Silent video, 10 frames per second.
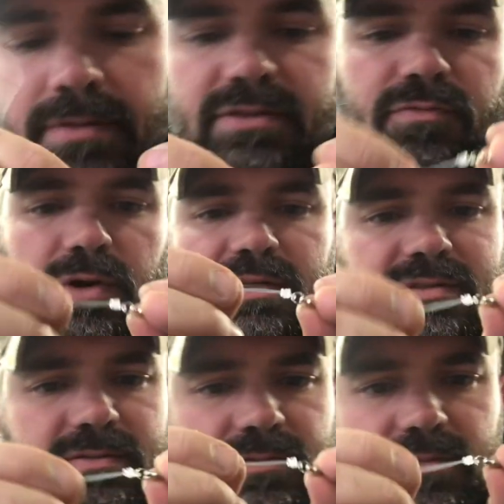It's a very
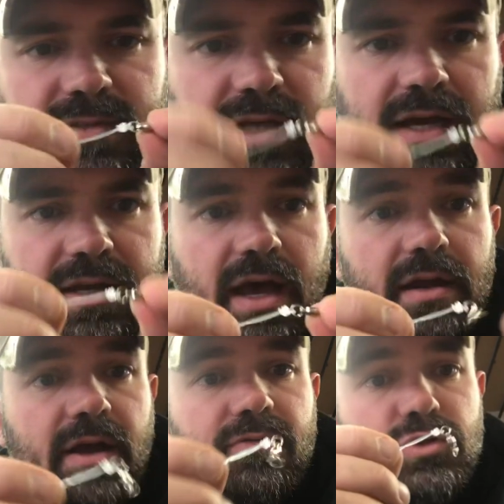tight
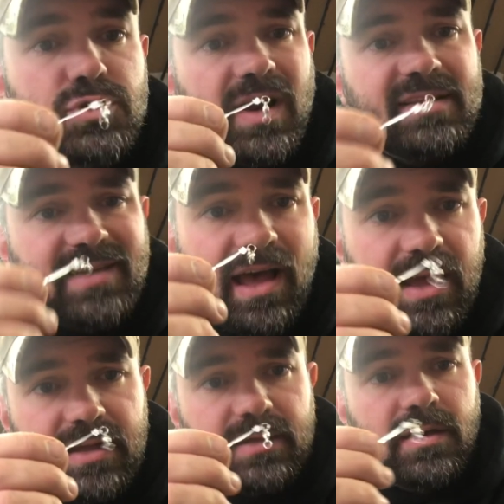knot. Now if you try to
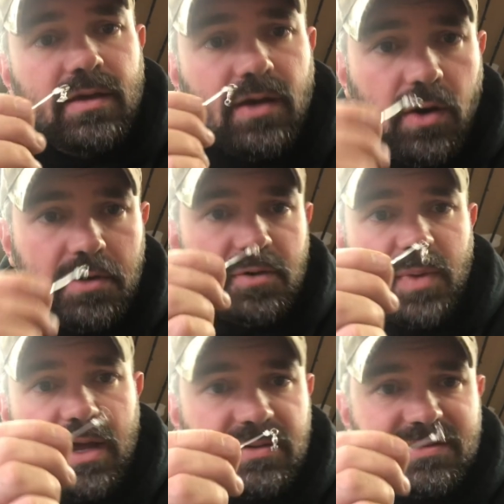tie 100
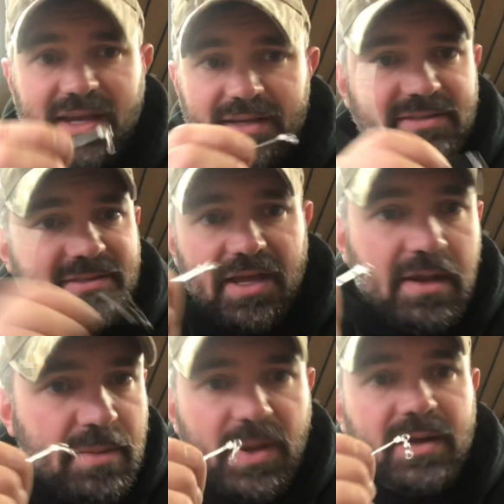pound test,
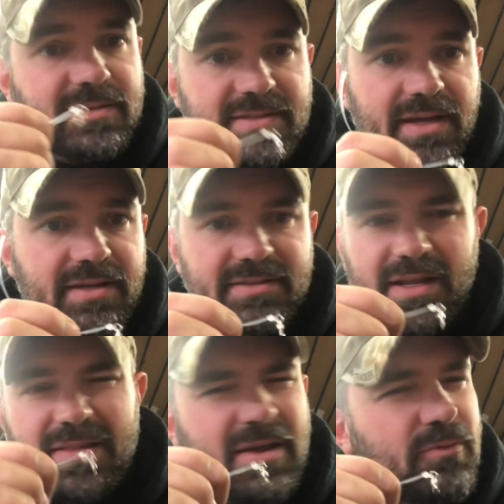80 pound test,
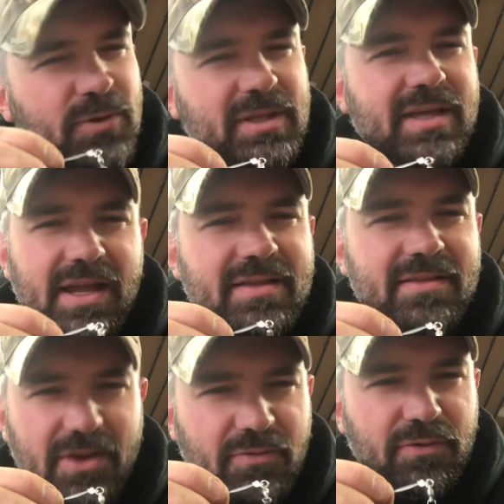anything really
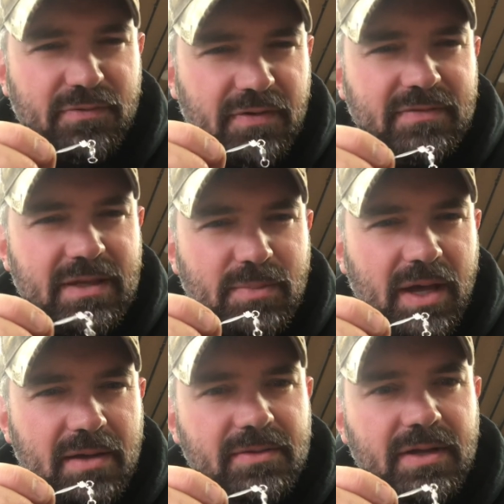anything over 50
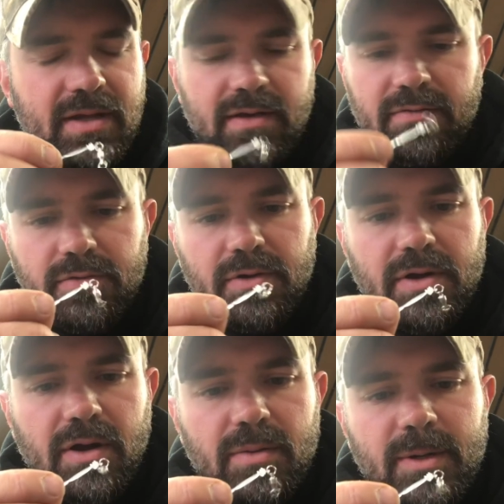pound
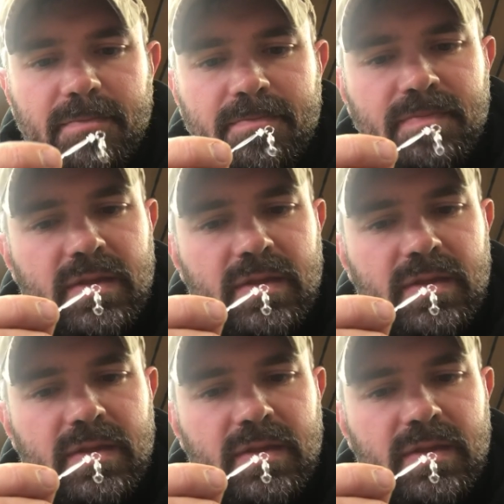fluorocarbon